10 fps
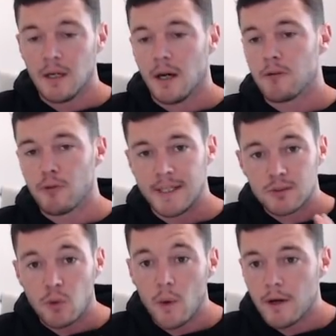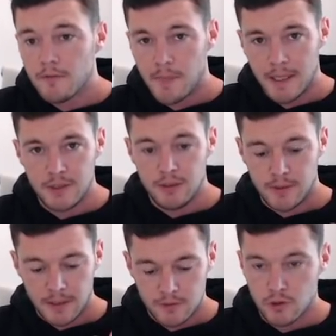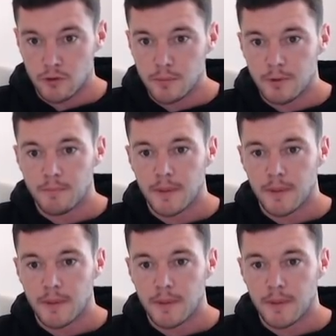I run a 12-man unit of troop.